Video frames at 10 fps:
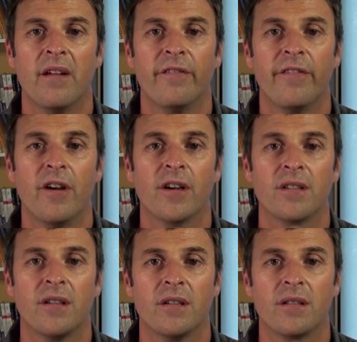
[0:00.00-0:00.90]

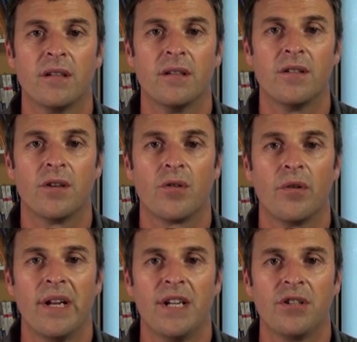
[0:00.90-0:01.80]
First, the
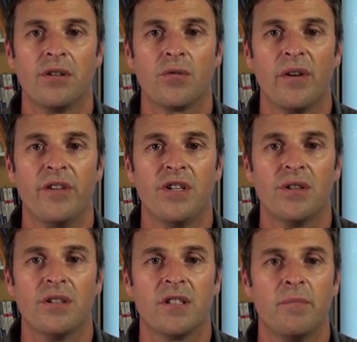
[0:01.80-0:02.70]
correlation
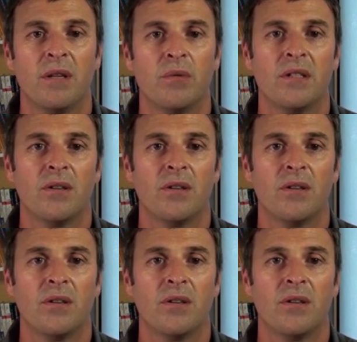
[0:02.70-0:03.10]
coefficients between